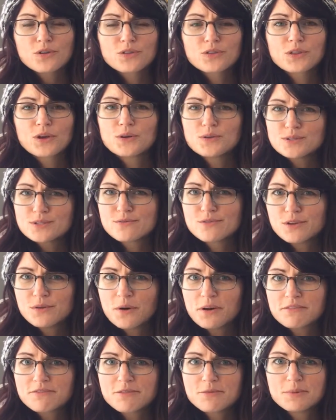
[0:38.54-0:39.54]
for those of you
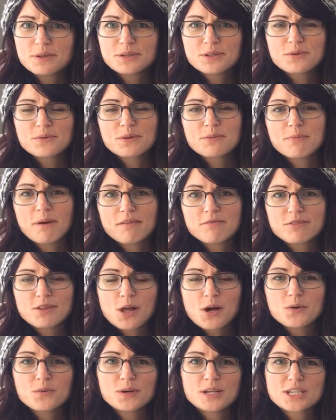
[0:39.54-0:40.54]
unfamiliar with
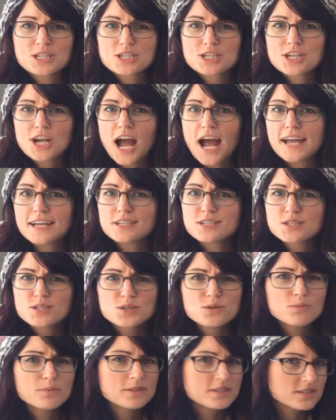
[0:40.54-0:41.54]
Buffalo, which I
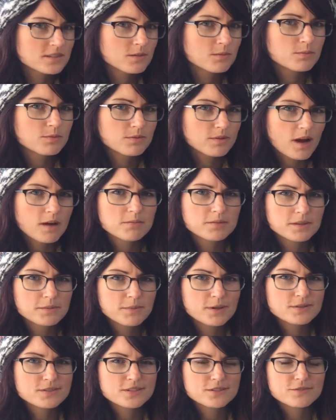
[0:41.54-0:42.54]
assume is probably
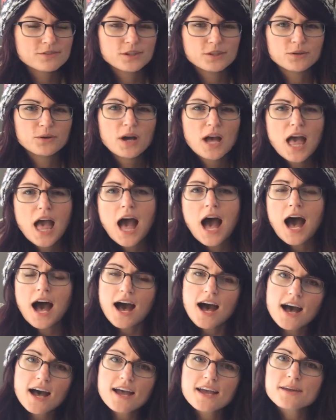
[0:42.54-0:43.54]
most of you,
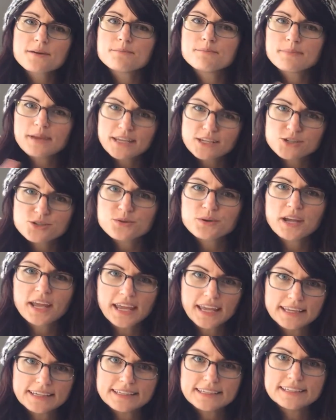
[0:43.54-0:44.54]
I made you
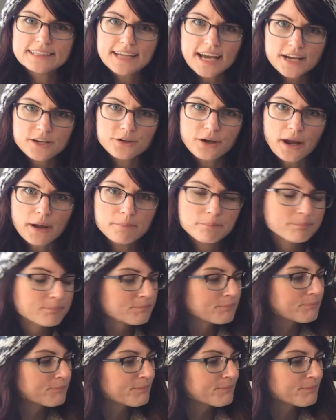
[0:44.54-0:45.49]
a handy diagram.